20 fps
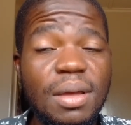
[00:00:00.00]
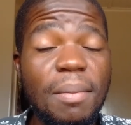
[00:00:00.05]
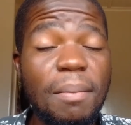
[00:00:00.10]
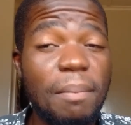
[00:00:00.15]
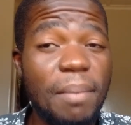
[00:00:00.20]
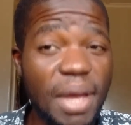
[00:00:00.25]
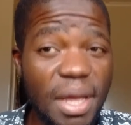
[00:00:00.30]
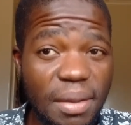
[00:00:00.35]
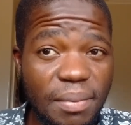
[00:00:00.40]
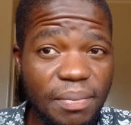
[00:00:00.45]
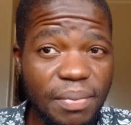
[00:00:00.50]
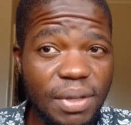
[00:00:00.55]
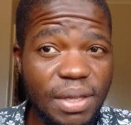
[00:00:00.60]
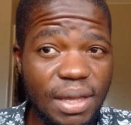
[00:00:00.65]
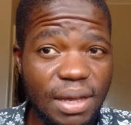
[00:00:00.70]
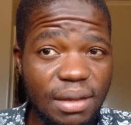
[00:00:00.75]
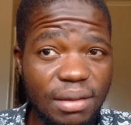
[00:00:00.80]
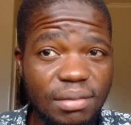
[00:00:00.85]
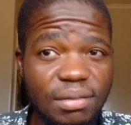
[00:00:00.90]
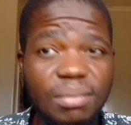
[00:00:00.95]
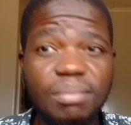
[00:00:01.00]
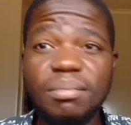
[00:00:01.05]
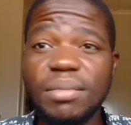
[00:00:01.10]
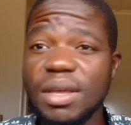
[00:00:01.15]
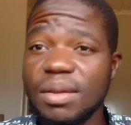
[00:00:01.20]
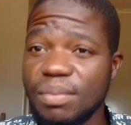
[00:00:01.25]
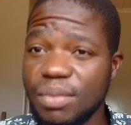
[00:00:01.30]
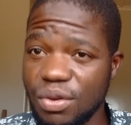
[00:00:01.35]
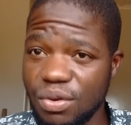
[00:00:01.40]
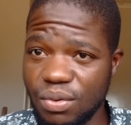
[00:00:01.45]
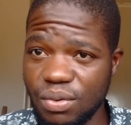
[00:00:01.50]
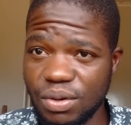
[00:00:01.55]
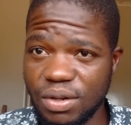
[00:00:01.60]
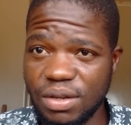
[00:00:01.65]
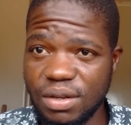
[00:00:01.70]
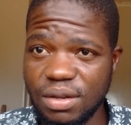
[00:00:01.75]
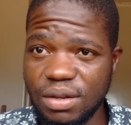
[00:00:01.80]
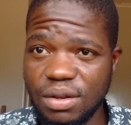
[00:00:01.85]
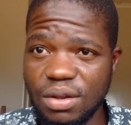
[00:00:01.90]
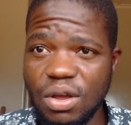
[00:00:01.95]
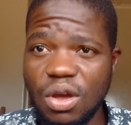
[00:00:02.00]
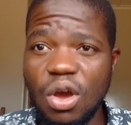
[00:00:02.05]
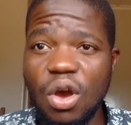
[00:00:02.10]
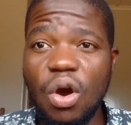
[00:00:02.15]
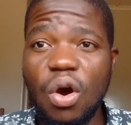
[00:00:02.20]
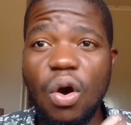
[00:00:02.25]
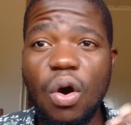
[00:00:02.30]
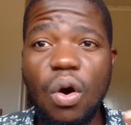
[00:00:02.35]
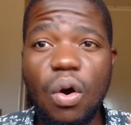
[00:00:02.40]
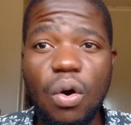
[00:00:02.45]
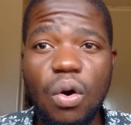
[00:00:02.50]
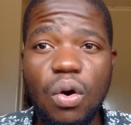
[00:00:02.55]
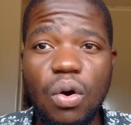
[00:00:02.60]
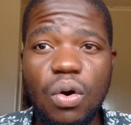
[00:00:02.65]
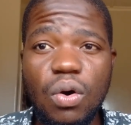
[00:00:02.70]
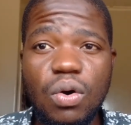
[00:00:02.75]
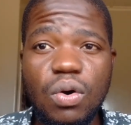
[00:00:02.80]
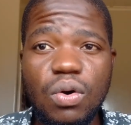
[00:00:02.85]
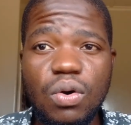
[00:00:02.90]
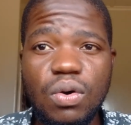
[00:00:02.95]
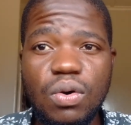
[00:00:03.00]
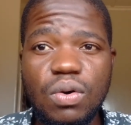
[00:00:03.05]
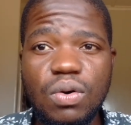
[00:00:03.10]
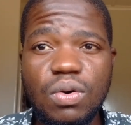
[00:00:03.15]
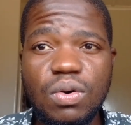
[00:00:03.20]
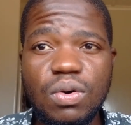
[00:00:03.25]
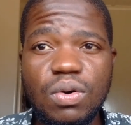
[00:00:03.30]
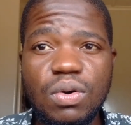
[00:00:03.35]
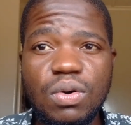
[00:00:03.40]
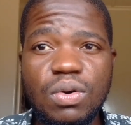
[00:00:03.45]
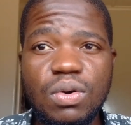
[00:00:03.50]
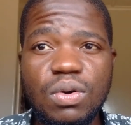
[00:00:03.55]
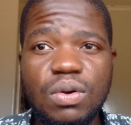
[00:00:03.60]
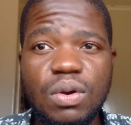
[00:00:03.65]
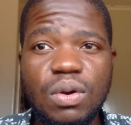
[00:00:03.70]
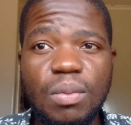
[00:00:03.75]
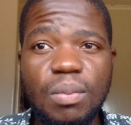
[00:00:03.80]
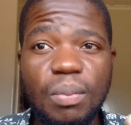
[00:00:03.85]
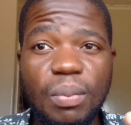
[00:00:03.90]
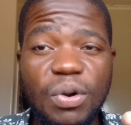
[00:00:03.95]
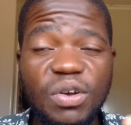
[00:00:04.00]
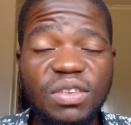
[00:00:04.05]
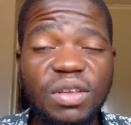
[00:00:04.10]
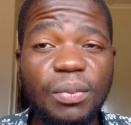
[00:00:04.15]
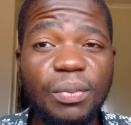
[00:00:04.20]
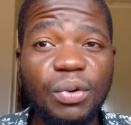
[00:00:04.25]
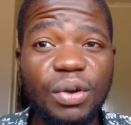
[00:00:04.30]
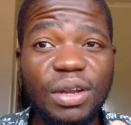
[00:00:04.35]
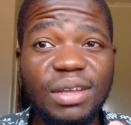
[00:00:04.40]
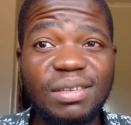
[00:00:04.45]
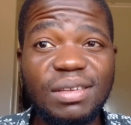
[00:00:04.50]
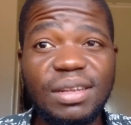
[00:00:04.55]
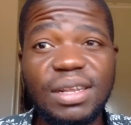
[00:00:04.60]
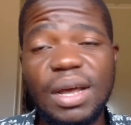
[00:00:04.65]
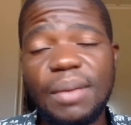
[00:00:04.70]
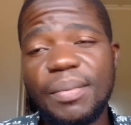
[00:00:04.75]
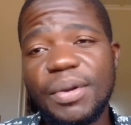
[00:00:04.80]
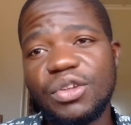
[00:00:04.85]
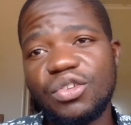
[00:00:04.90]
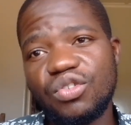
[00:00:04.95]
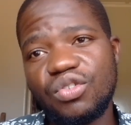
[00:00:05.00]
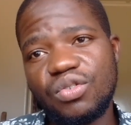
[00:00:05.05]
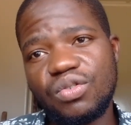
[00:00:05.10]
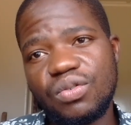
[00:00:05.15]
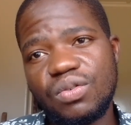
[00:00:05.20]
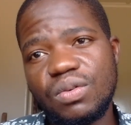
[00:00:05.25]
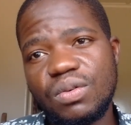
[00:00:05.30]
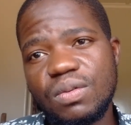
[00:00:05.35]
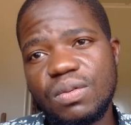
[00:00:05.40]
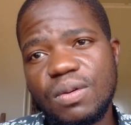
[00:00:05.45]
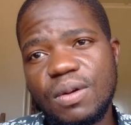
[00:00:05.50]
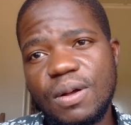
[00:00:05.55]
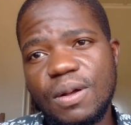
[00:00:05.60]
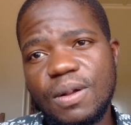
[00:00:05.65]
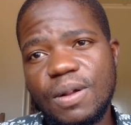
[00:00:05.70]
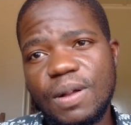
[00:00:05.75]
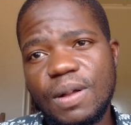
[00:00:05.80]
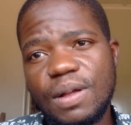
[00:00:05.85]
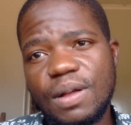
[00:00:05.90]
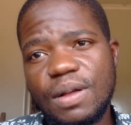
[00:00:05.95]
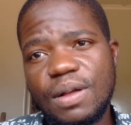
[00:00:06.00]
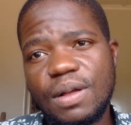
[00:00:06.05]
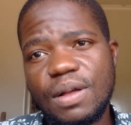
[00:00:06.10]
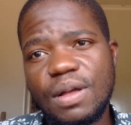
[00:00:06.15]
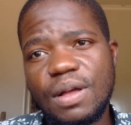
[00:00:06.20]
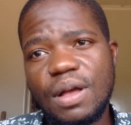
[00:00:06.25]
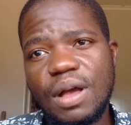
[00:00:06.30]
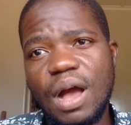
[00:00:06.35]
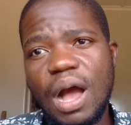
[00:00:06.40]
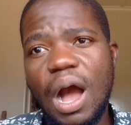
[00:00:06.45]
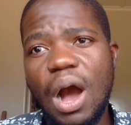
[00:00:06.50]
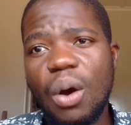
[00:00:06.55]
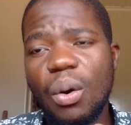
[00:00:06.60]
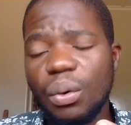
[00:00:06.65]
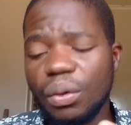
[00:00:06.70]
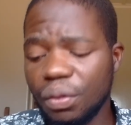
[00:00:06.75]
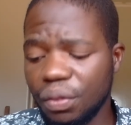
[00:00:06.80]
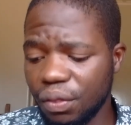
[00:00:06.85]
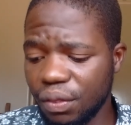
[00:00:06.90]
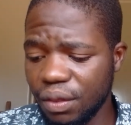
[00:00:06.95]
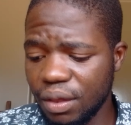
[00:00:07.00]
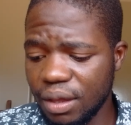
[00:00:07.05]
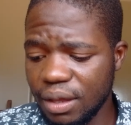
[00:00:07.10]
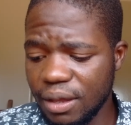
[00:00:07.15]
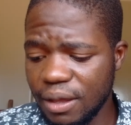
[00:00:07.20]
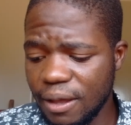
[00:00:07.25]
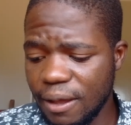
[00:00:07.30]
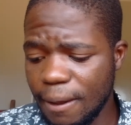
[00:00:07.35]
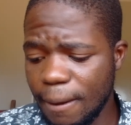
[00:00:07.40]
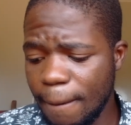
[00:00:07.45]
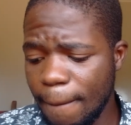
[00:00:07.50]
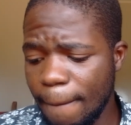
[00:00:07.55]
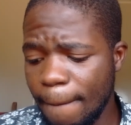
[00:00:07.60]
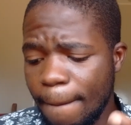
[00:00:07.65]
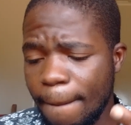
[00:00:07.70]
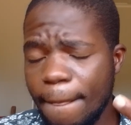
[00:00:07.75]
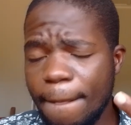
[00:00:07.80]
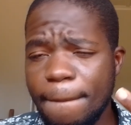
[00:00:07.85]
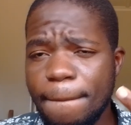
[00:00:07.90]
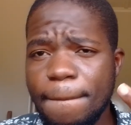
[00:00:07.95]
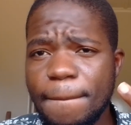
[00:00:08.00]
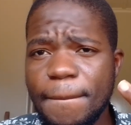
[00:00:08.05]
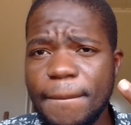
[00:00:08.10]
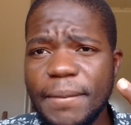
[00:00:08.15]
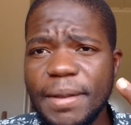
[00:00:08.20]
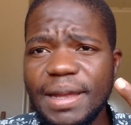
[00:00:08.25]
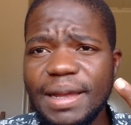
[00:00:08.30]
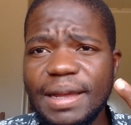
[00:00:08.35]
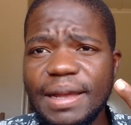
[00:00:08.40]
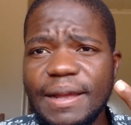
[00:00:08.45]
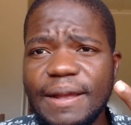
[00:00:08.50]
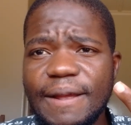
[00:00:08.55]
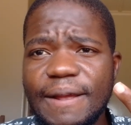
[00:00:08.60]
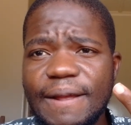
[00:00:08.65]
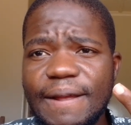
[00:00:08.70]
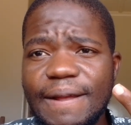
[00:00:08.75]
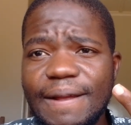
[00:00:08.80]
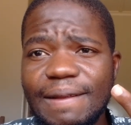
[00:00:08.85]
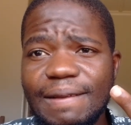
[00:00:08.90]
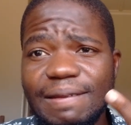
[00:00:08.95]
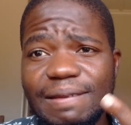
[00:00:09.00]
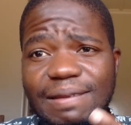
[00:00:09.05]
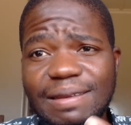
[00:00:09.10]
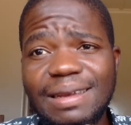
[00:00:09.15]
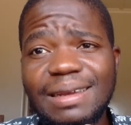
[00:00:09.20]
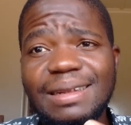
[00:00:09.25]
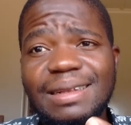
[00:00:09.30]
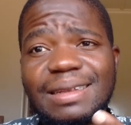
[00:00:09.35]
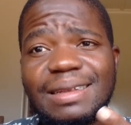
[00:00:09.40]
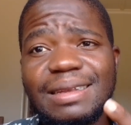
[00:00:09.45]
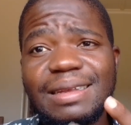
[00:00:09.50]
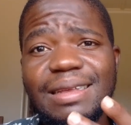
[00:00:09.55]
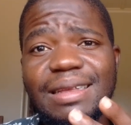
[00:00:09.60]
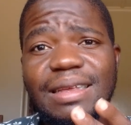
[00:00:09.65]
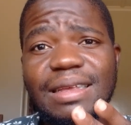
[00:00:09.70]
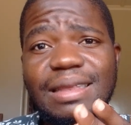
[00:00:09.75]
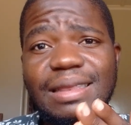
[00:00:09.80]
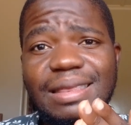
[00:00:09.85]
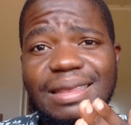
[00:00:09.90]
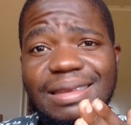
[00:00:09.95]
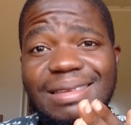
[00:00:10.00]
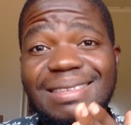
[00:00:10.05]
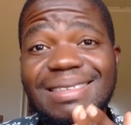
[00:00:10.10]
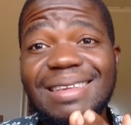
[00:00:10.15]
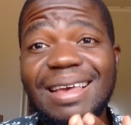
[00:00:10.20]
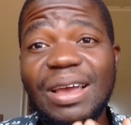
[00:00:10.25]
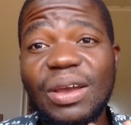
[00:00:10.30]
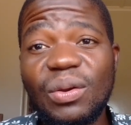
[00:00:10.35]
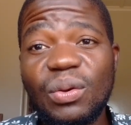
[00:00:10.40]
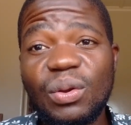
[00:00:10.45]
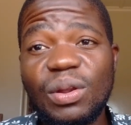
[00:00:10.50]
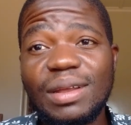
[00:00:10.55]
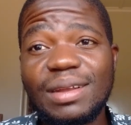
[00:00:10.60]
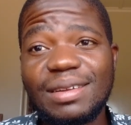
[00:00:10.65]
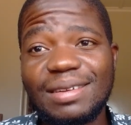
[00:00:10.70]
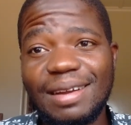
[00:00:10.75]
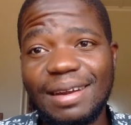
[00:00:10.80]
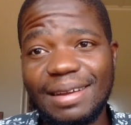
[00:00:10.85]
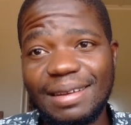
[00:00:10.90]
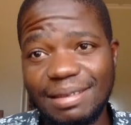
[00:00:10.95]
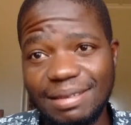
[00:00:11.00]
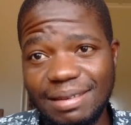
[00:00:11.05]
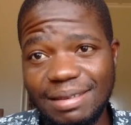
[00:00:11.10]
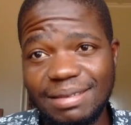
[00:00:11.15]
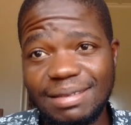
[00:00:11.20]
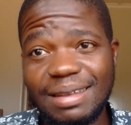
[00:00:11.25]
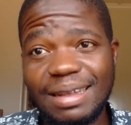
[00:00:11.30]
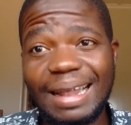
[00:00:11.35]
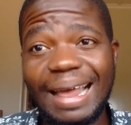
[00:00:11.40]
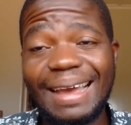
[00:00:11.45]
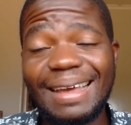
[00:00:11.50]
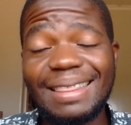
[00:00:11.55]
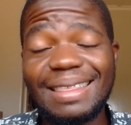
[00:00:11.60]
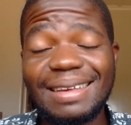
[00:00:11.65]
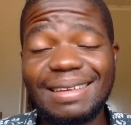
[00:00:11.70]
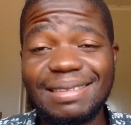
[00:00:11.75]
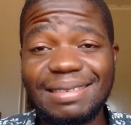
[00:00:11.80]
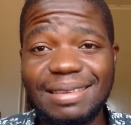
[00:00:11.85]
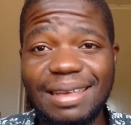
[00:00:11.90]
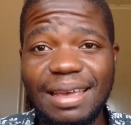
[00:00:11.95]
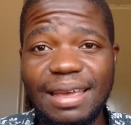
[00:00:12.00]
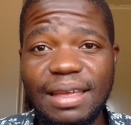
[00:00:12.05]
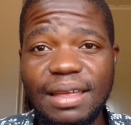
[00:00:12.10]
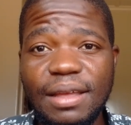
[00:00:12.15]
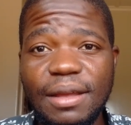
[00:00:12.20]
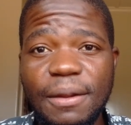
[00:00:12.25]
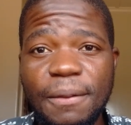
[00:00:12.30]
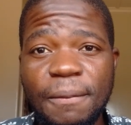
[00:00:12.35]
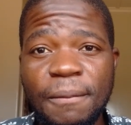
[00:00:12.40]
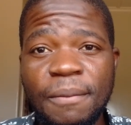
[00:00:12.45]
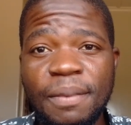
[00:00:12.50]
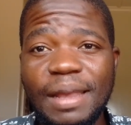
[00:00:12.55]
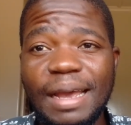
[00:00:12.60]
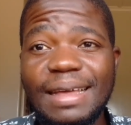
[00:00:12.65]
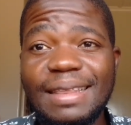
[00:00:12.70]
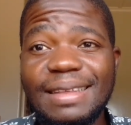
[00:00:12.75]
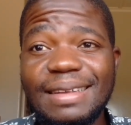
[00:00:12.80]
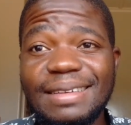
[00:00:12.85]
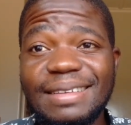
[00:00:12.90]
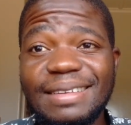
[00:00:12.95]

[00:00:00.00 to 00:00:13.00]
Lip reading: Maybe yes, maybe not. Or possible reason number two, I would think, is it the security reasons, like they say, the